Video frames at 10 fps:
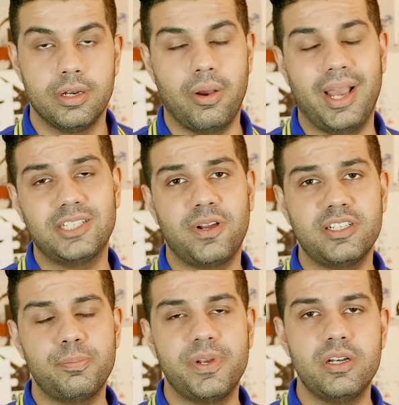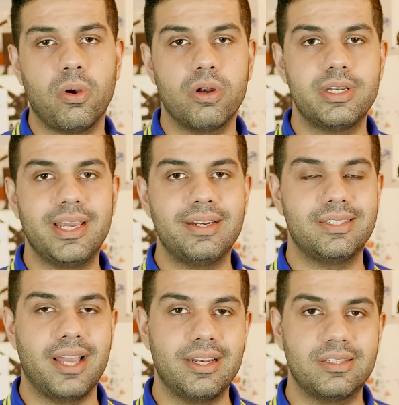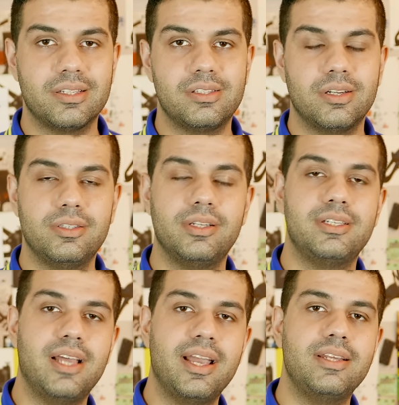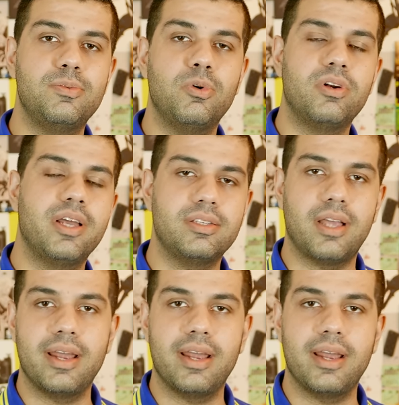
Now, as far as the build quality and design is concerned, the design is more or less